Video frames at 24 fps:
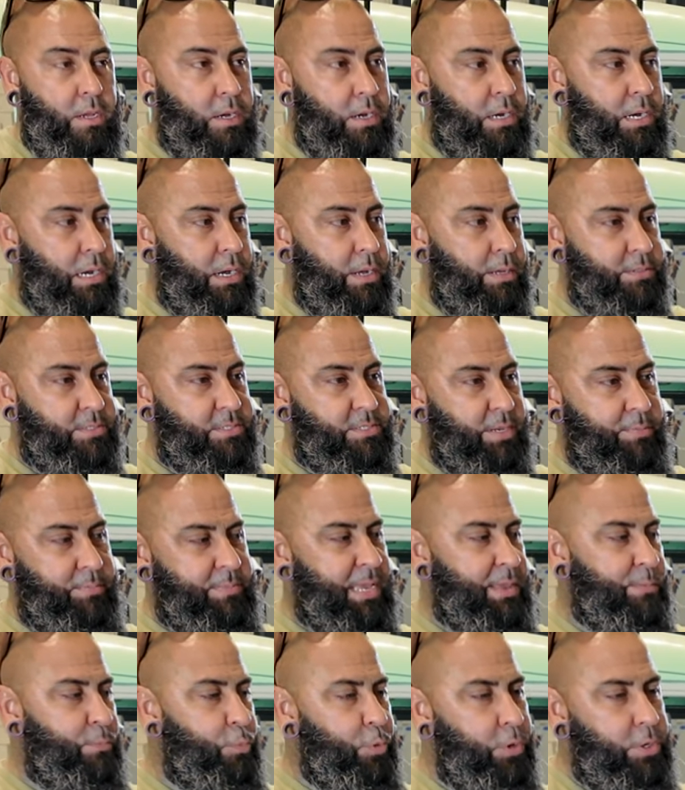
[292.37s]
Uh,
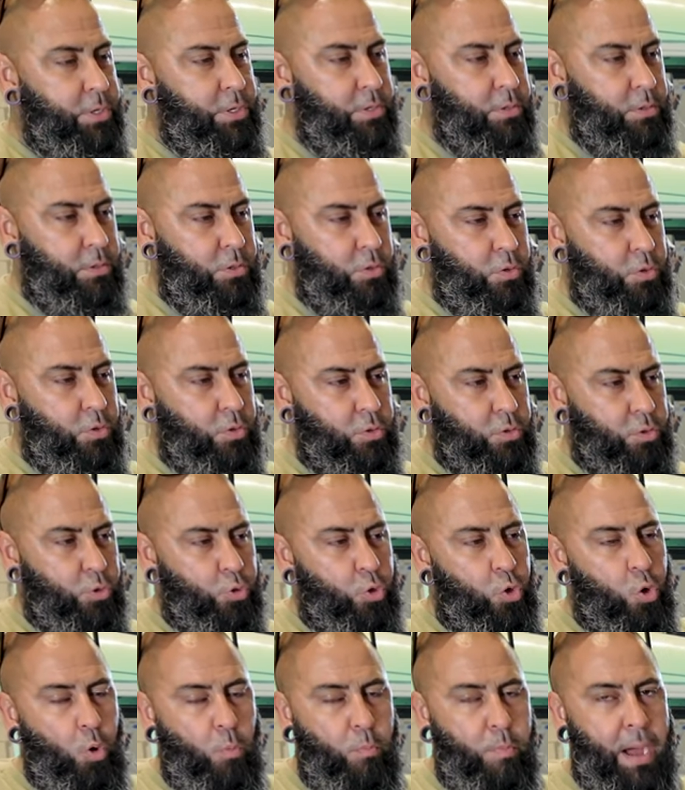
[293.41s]
sometimes we you you
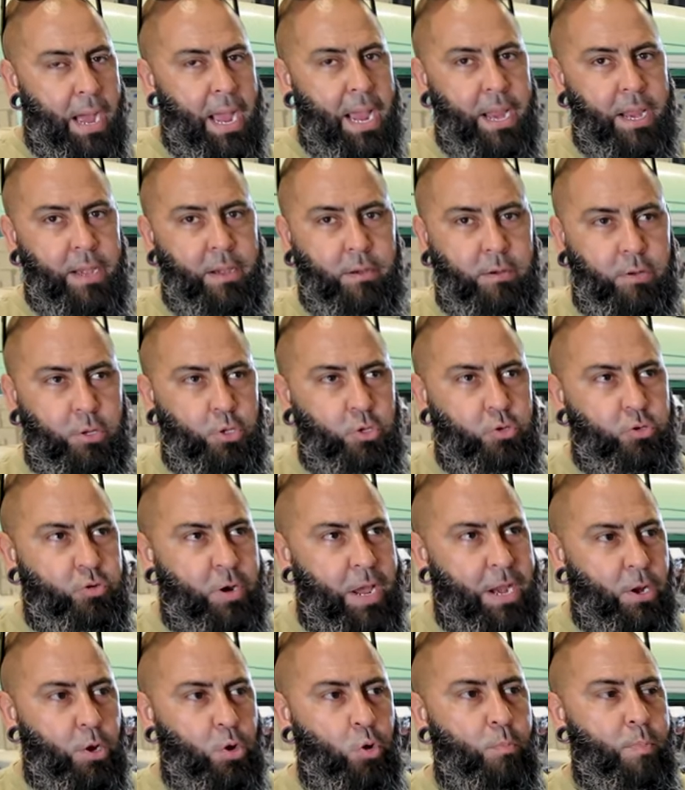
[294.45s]
go buy and you
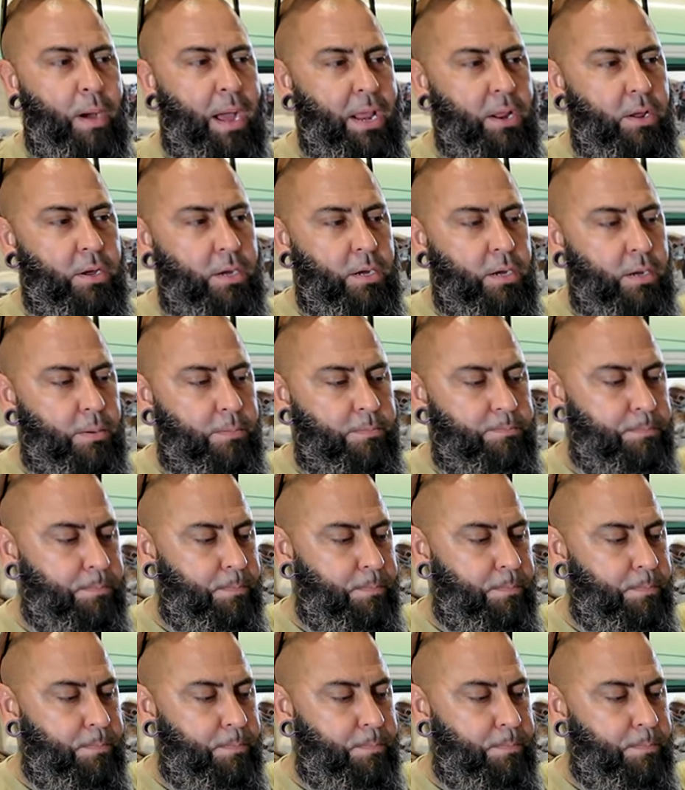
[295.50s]
try to go buy a